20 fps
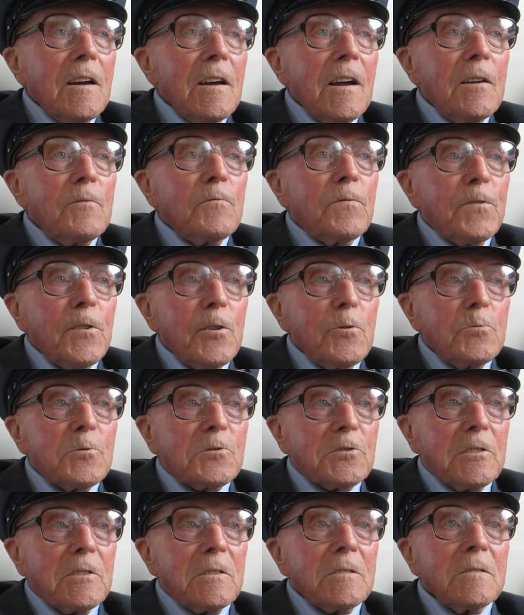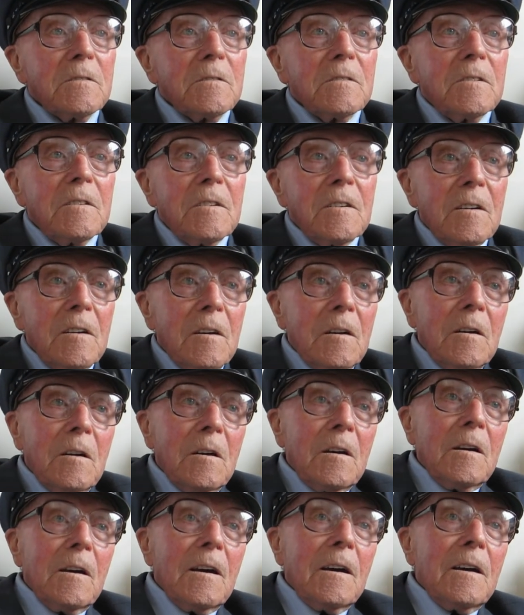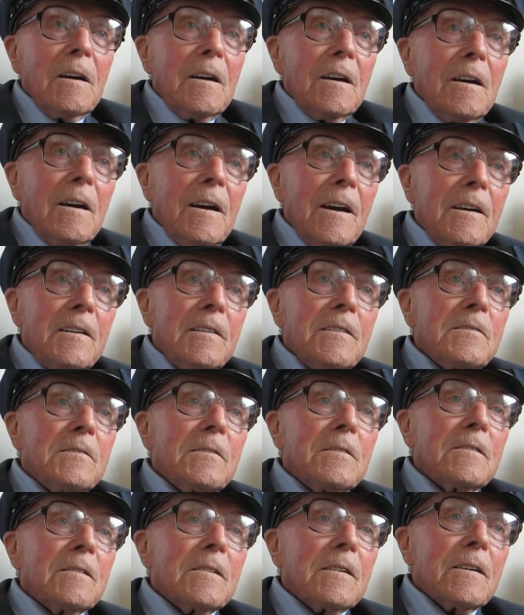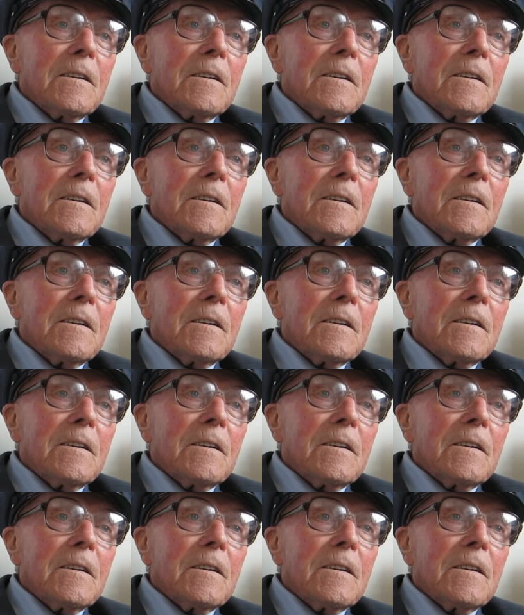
in future, any